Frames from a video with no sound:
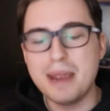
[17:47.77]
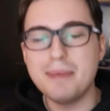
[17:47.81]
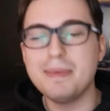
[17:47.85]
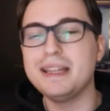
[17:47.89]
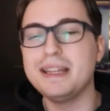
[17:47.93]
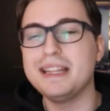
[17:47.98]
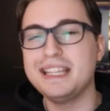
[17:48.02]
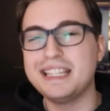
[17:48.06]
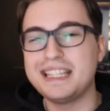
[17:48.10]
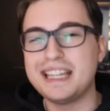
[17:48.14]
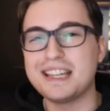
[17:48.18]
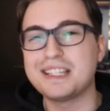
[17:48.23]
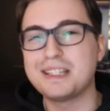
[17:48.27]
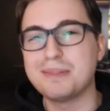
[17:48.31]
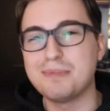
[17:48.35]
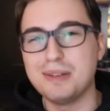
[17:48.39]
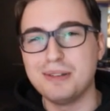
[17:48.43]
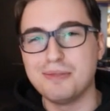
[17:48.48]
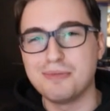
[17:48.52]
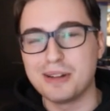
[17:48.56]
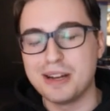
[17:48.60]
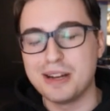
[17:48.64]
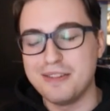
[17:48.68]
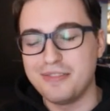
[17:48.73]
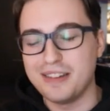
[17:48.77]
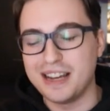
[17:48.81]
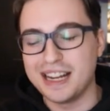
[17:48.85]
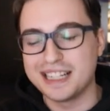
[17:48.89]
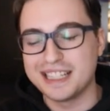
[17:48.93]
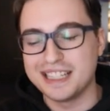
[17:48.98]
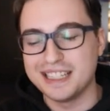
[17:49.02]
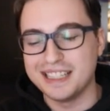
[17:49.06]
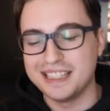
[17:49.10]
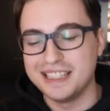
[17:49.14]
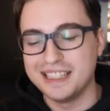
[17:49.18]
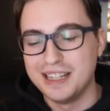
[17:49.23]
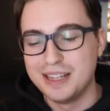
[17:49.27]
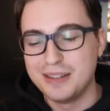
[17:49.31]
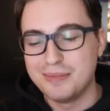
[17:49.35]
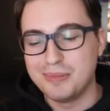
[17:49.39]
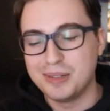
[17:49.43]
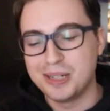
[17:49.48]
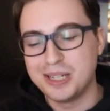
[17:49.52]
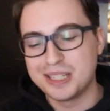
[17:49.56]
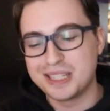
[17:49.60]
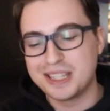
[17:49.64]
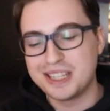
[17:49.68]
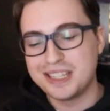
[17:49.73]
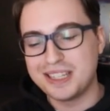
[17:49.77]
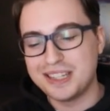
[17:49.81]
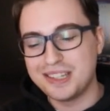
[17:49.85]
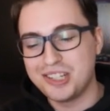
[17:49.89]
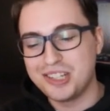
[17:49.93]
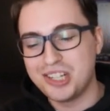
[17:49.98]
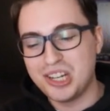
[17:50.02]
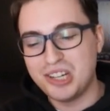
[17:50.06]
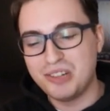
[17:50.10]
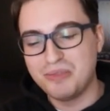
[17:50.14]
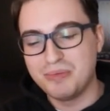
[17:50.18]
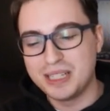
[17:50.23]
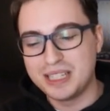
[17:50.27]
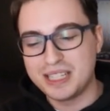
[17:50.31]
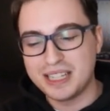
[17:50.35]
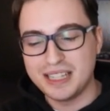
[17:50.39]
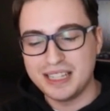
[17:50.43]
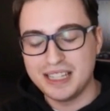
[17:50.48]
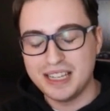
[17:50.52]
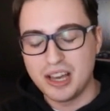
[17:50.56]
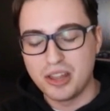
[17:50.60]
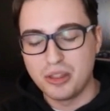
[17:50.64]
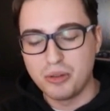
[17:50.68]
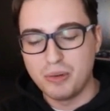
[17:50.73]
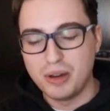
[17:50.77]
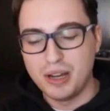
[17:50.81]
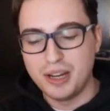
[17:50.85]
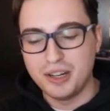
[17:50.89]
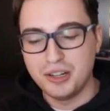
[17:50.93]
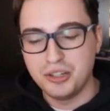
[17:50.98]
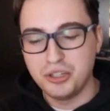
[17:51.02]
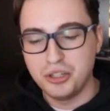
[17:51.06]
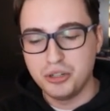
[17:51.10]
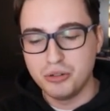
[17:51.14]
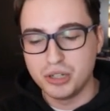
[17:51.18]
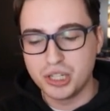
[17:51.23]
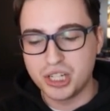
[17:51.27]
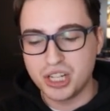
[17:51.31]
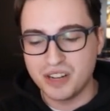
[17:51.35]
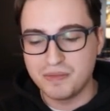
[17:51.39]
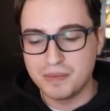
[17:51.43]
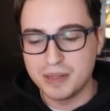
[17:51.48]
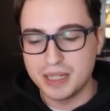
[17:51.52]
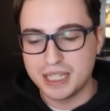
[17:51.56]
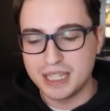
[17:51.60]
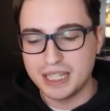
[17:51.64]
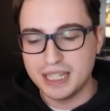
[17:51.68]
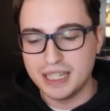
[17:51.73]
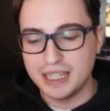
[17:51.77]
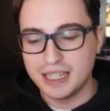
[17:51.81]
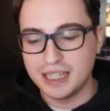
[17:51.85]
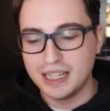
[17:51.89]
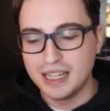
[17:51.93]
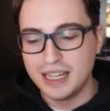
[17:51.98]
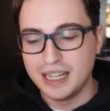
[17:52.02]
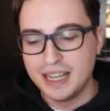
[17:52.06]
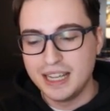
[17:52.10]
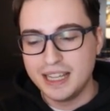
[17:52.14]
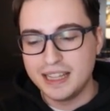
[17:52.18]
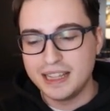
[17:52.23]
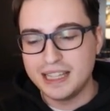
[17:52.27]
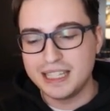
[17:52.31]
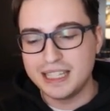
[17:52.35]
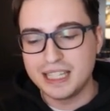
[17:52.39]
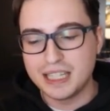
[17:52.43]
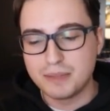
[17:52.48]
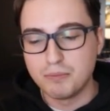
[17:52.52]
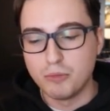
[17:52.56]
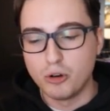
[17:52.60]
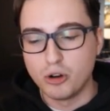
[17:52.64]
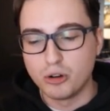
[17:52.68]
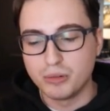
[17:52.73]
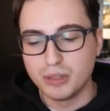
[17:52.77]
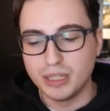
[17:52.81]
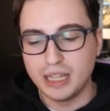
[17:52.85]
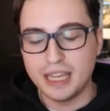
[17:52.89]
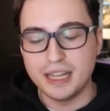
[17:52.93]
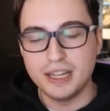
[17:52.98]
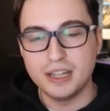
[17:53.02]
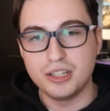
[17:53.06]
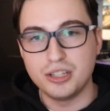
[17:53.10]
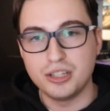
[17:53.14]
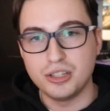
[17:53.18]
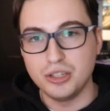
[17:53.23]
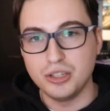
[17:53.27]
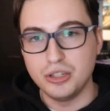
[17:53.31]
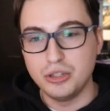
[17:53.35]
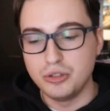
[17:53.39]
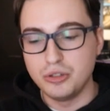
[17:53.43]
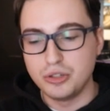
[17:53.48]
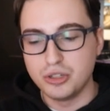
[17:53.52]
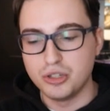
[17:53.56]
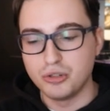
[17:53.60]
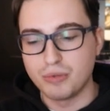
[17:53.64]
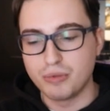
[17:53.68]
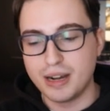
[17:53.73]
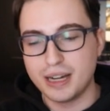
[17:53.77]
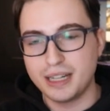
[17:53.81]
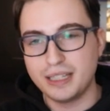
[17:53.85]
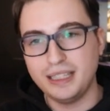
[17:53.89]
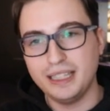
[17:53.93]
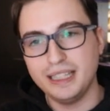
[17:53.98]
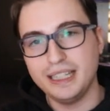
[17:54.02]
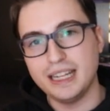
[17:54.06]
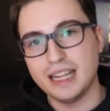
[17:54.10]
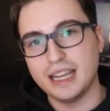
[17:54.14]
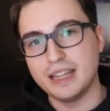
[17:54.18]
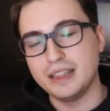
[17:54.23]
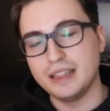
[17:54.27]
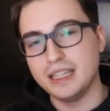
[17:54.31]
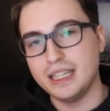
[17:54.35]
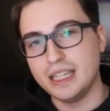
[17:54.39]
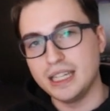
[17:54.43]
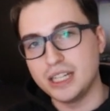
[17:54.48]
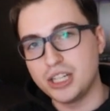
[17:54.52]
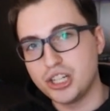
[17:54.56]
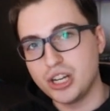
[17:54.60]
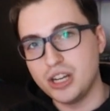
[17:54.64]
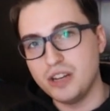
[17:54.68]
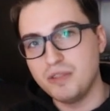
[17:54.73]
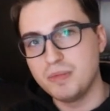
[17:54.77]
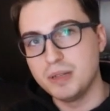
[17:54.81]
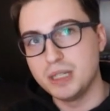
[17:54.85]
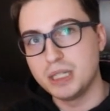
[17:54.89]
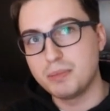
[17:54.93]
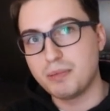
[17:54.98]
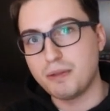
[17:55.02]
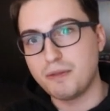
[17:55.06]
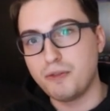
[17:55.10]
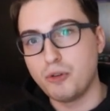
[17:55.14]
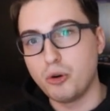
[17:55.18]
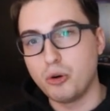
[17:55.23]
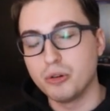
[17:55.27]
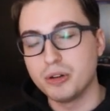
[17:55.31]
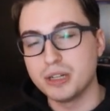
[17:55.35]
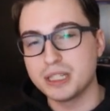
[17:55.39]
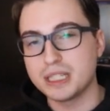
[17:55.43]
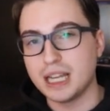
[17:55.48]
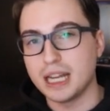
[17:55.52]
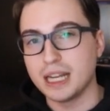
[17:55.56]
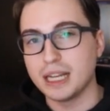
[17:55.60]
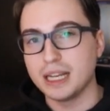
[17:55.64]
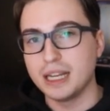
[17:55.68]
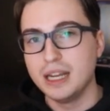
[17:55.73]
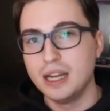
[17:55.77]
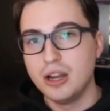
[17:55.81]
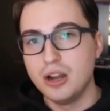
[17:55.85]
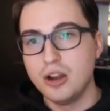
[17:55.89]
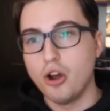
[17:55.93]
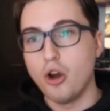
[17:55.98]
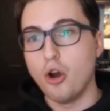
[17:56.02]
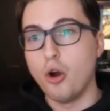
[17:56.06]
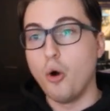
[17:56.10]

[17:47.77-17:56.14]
Maybe this has to be refactored because there's achievements in the other one and new achievements here. This is more related to the user directly, and the achievements before is like